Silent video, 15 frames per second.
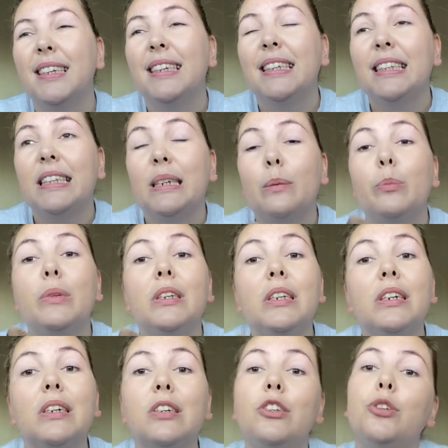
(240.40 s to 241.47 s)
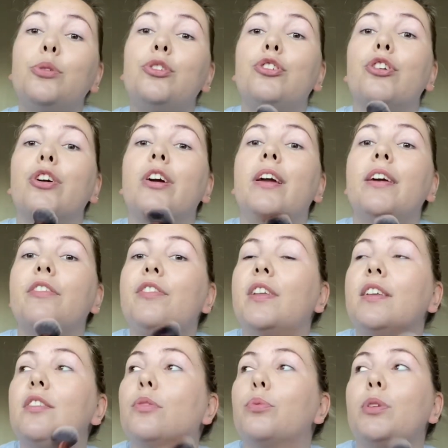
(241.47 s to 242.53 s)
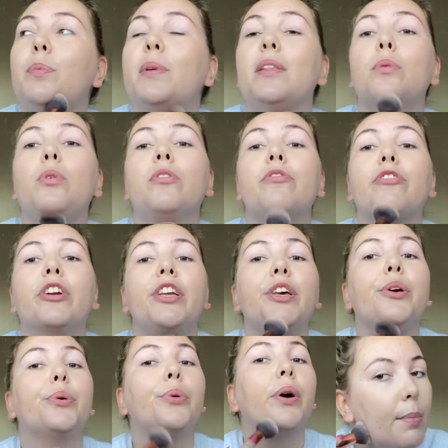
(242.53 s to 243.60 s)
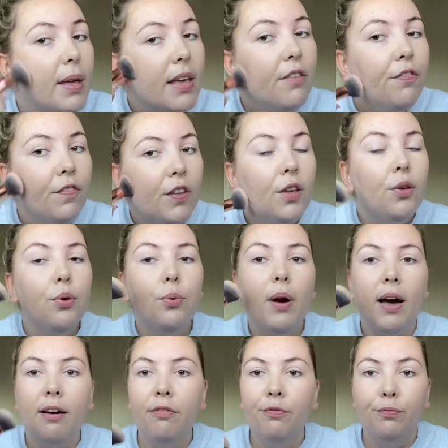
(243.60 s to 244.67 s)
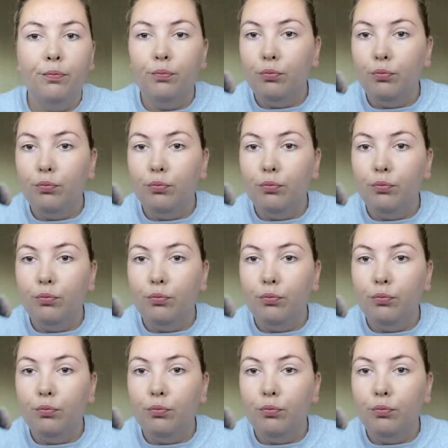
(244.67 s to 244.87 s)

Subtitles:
I'm not too sure if this would be the one for you. If you have